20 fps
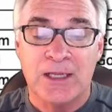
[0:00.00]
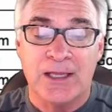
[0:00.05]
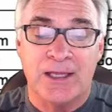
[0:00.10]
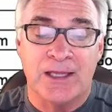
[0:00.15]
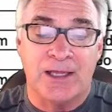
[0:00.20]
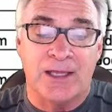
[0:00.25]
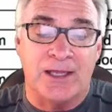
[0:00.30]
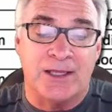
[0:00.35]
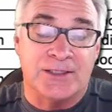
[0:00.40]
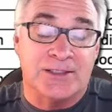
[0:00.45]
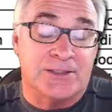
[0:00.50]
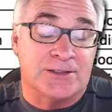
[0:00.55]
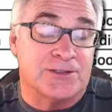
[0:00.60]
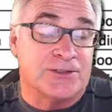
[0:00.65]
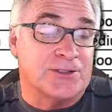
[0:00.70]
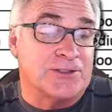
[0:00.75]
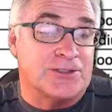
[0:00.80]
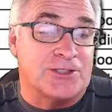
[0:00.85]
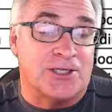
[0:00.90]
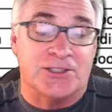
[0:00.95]
is
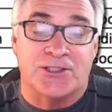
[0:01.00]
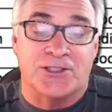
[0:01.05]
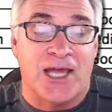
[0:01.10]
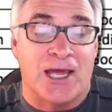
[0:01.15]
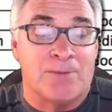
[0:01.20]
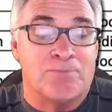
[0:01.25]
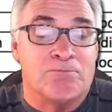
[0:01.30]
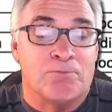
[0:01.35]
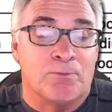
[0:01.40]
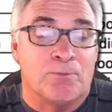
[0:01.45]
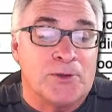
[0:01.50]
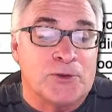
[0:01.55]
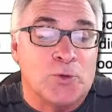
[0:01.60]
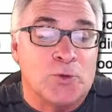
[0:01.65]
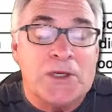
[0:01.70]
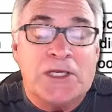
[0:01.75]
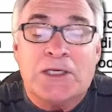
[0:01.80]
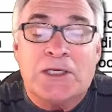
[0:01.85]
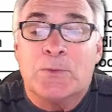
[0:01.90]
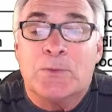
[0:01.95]
just that
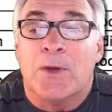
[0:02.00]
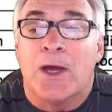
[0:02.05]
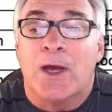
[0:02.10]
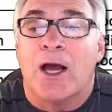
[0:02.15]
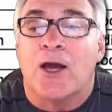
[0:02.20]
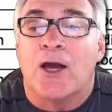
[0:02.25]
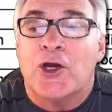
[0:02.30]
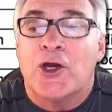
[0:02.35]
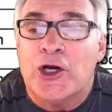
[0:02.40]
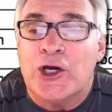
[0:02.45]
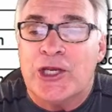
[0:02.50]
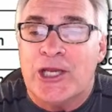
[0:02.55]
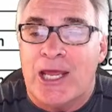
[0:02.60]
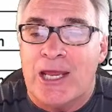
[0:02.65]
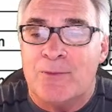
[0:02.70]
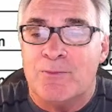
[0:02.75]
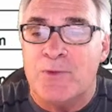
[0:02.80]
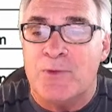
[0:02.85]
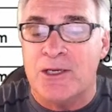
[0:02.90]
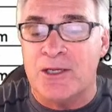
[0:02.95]
between uh, good
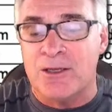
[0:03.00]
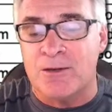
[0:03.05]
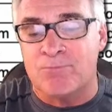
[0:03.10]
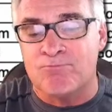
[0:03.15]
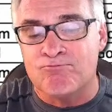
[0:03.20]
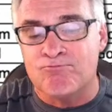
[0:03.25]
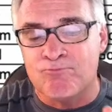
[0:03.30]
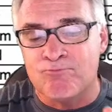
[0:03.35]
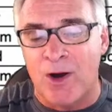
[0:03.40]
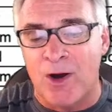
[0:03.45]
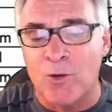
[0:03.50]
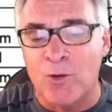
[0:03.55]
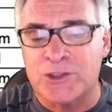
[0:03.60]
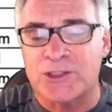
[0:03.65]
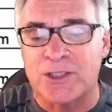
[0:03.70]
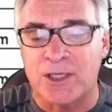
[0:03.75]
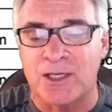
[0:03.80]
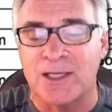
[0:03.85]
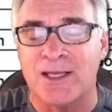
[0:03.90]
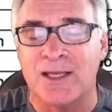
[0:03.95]
and medium,
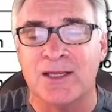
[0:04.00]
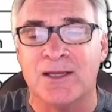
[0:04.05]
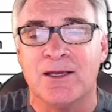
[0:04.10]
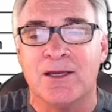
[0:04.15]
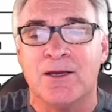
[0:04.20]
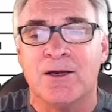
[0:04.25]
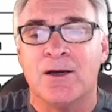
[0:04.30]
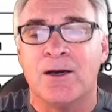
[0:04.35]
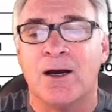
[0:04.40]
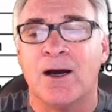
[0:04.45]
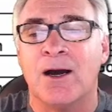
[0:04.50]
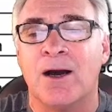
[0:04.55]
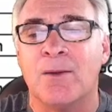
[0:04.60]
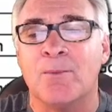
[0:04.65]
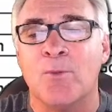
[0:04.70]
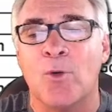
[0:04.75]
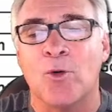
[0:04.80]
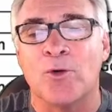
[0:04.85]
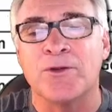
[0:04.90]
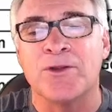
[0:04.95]
mostly uh,
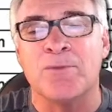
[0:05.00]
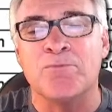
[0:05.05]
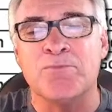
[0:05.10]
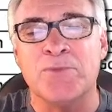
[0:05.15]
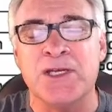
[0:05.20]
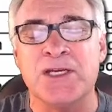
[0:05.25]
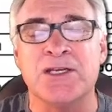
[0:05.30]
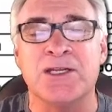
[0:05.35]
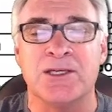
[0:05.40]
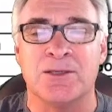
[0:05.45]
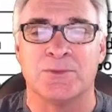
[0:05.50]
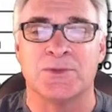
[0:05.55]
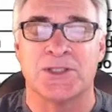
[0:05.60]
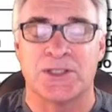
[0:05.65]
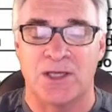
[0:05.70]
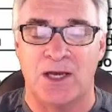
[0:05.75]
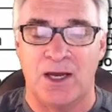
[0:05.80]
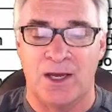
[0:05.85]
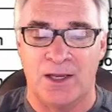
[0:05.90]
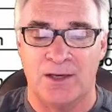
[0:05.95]
more on the medium
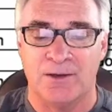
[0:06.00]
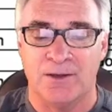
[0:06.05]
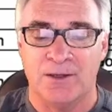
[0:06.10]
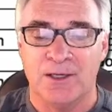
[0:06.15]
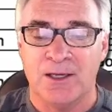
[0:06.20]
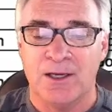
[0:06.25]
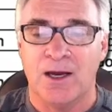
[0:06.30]
side.